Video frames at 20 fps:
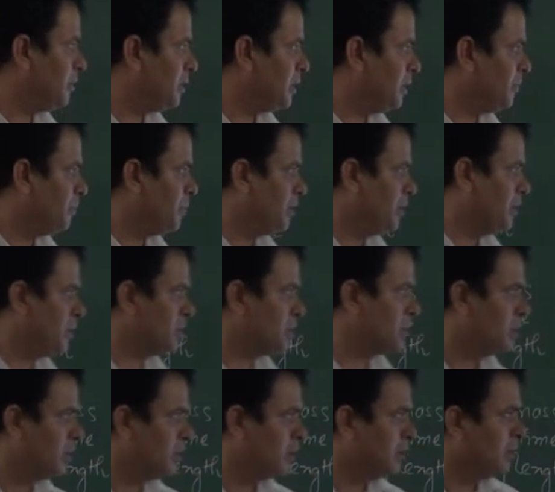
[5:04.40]
predicts
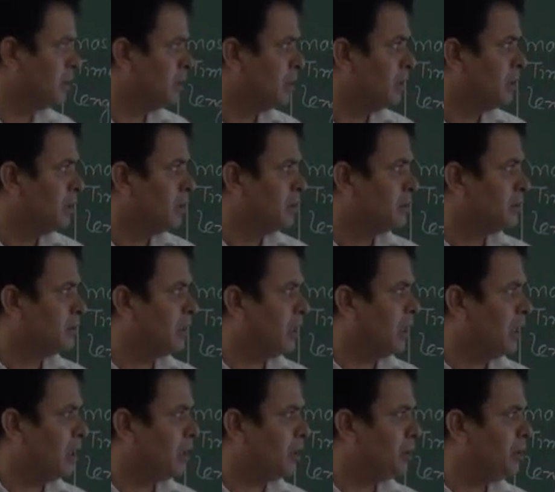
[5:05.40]
the
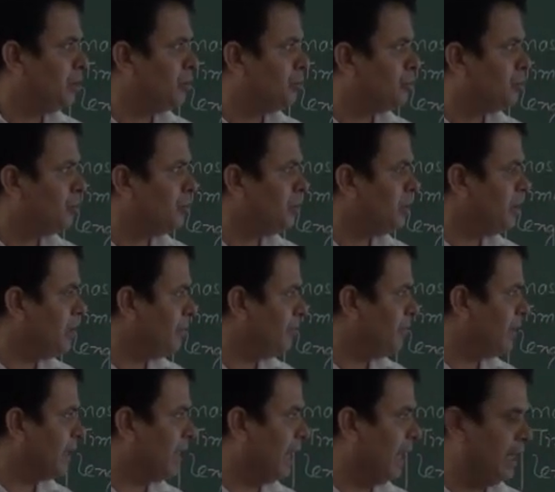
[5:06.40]
Newtonian
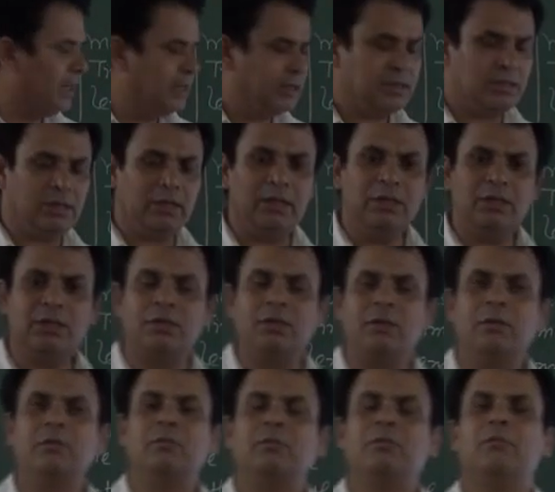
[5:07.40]
mechanics is
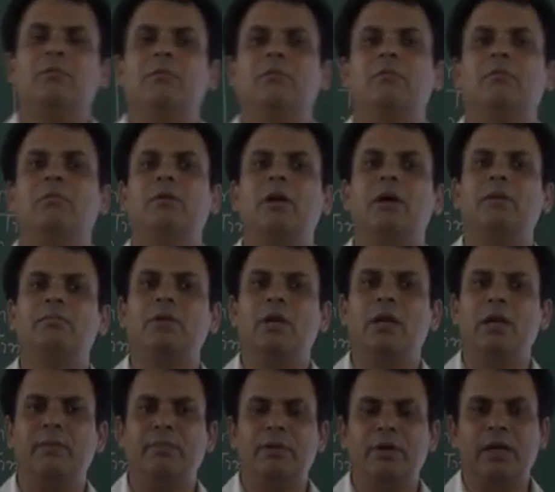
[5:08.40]
one of the
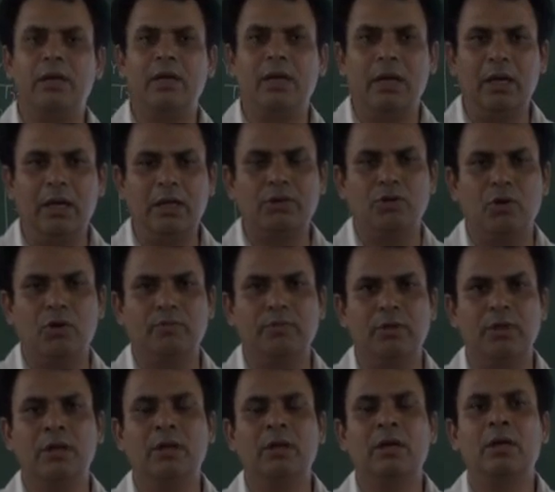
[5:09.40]
limiting case of the
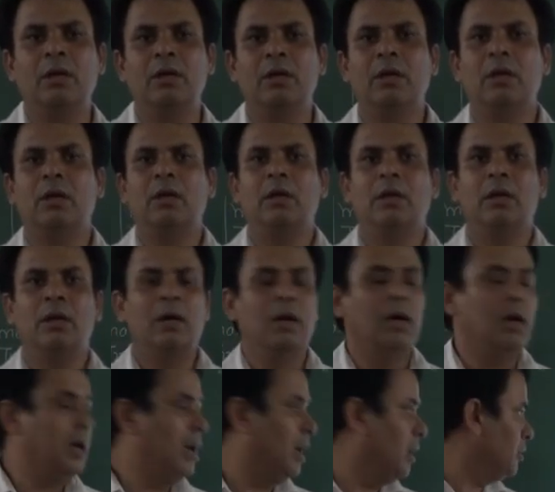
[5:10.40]

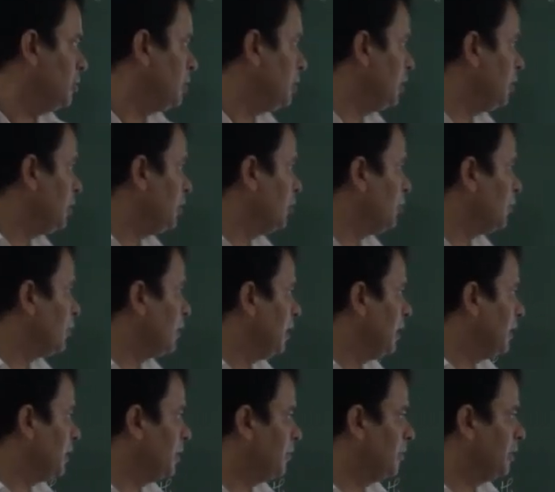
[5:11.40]
theory of
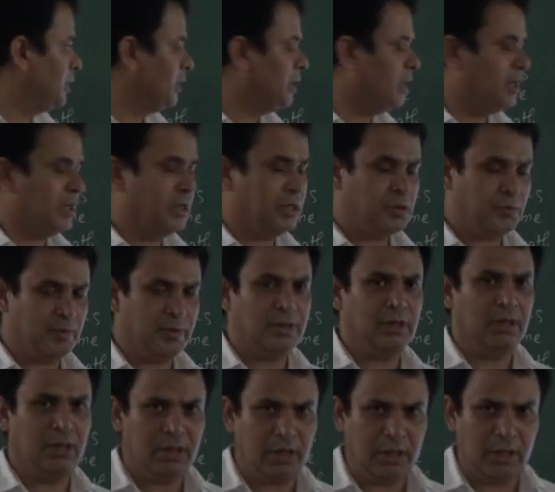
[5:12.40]
relativity. Special
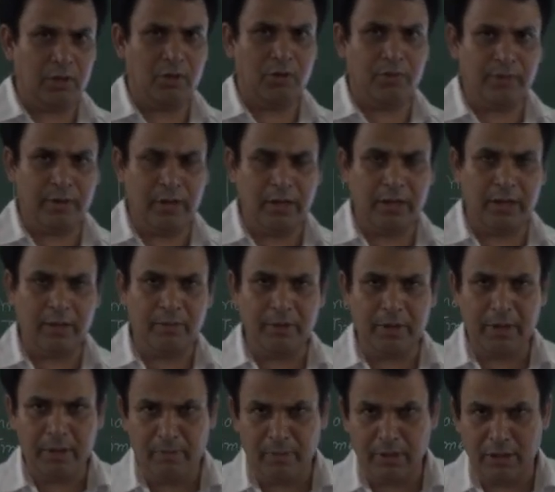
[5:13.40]
theory of relativity
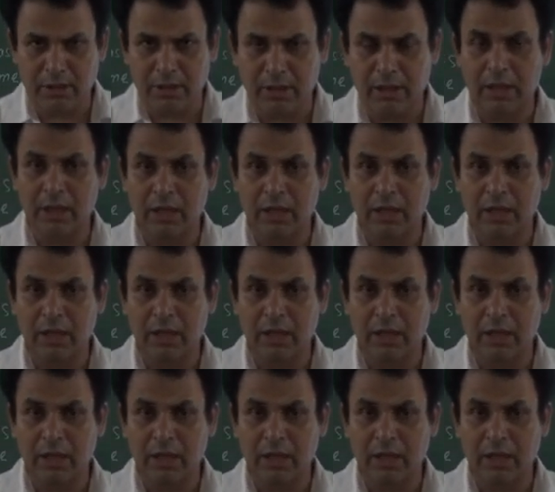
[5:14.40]
means that